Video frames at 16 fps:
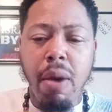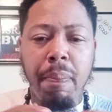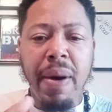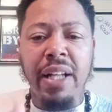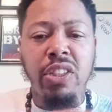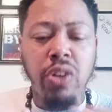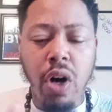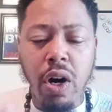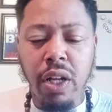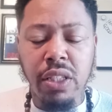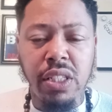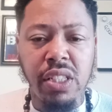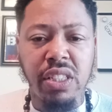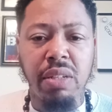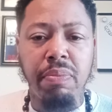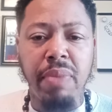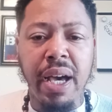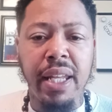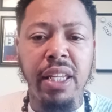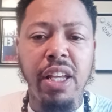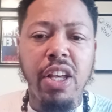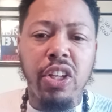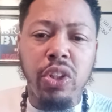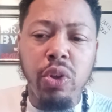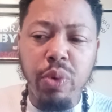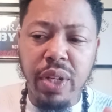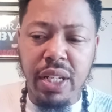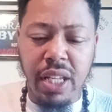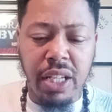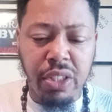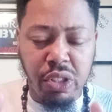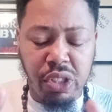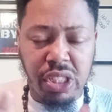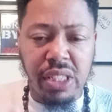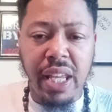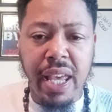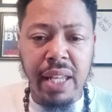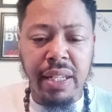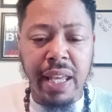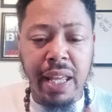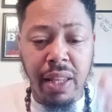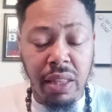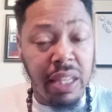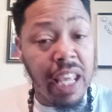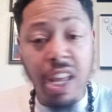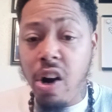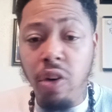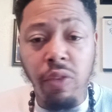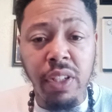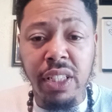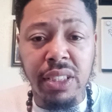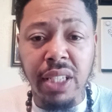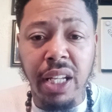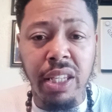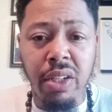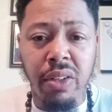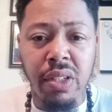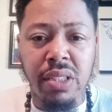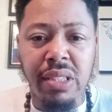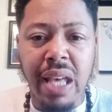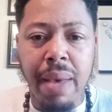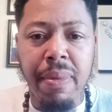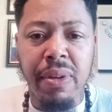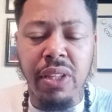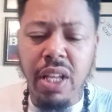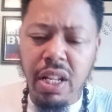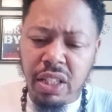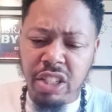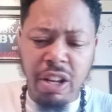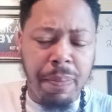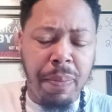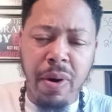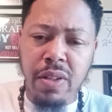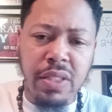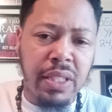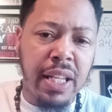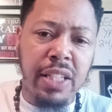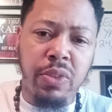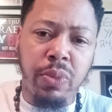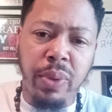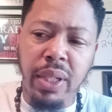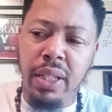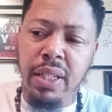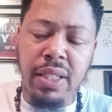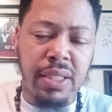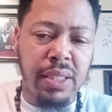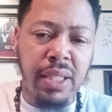by talking to somebody, you can understand that they only study on the Sabbath than a person that's reading and